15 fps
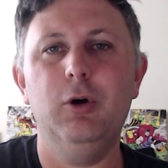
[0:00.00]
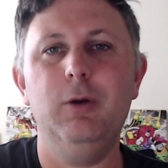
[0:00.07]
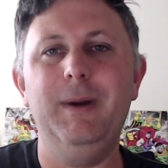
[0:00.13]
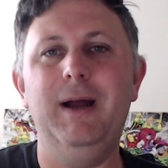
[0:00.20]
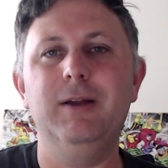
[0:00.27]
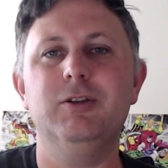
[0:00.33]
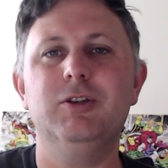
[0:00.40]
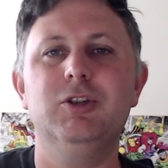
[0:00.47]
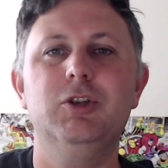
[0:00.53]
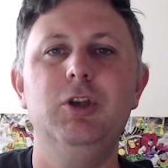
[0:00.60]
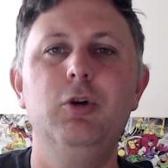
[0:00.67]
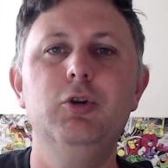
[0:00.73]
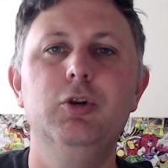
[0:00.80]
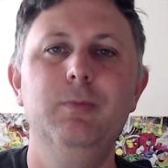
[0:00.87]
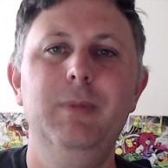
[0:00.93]
about
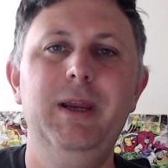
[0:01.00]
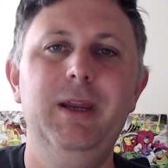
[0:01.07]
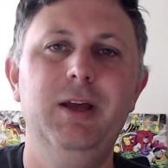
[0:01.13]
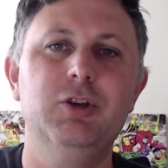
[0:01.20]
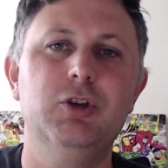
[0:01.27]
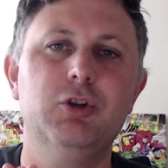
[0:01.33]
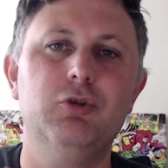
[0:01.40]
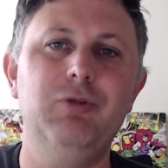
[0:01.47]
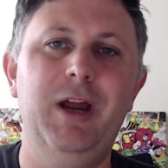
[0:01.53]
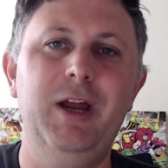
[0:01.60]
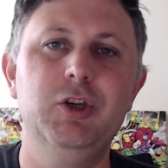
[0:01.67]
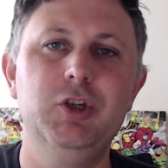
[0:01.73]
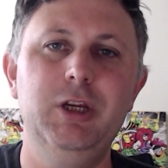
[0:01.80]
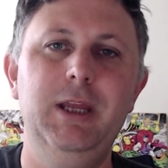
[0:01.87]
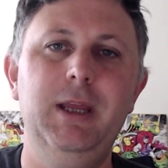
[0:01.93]
social media
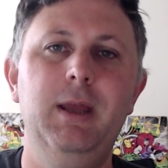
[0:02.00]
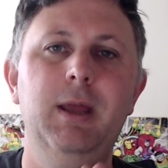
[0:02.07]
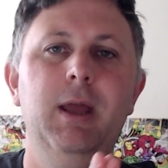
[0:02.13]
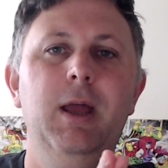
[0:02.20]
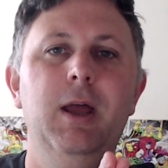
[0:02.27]
strategy,